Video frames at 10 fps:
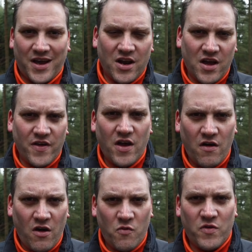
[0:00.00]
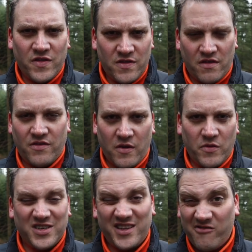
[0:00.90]
I can either go home with nothing,
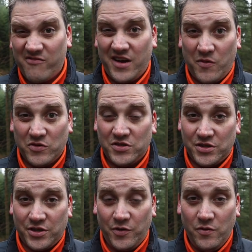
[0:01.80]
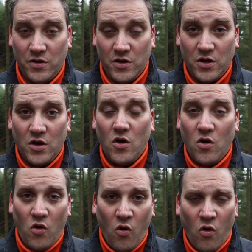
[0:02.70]
which I don't really want to do,
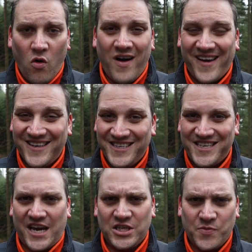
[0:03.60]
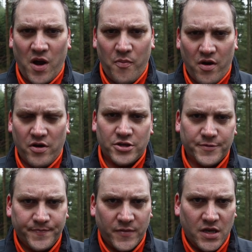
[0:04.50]
or I can change my approach.
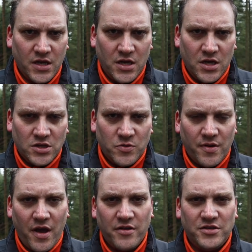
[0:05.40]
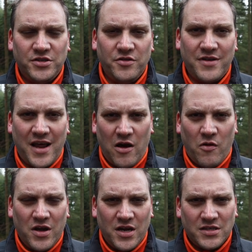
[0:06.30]
So what I'm going to do
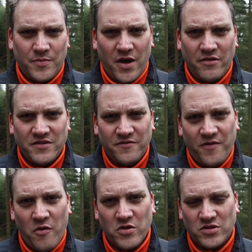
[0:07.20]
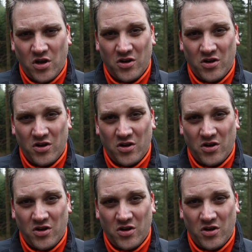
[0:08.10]
now is I'm going to focus